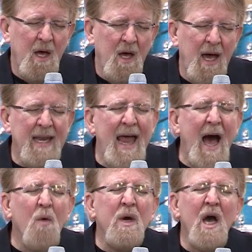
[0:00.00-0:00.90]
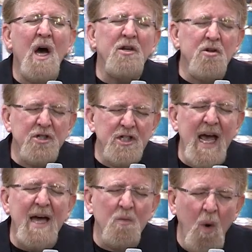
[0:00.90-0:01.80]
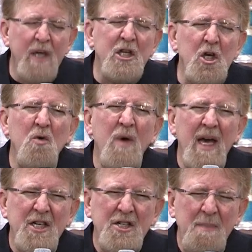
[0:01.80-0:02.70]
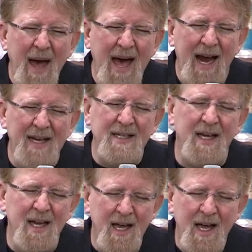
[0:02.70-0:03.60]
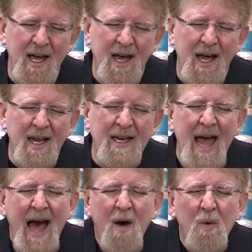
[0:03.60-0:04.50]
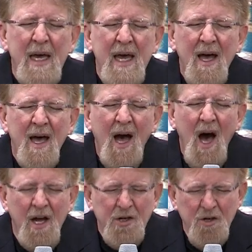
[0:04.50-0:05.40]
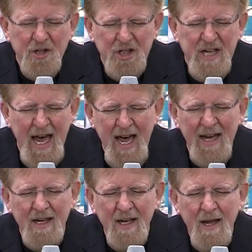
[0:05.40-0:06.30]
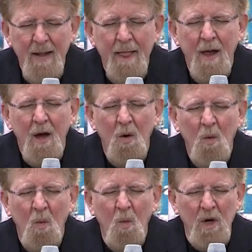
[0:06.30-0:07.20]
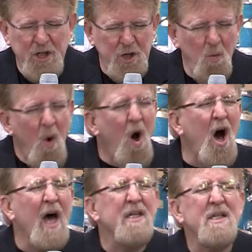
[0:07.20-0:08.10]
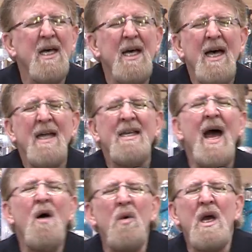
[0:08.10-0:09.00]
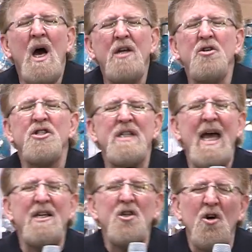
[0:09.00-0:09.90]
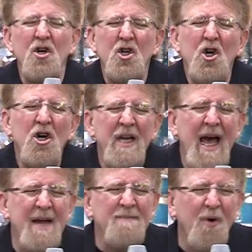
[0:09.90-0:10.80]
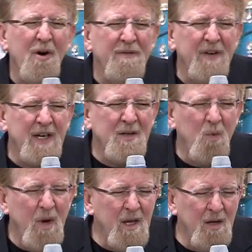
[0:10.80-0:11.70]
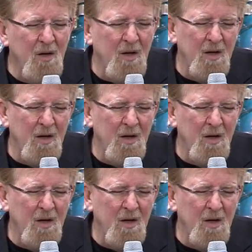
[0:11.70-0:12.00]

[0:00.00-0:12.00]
And now we understand what you expect. Now we understand what you want. Now we understand your good and perfect will.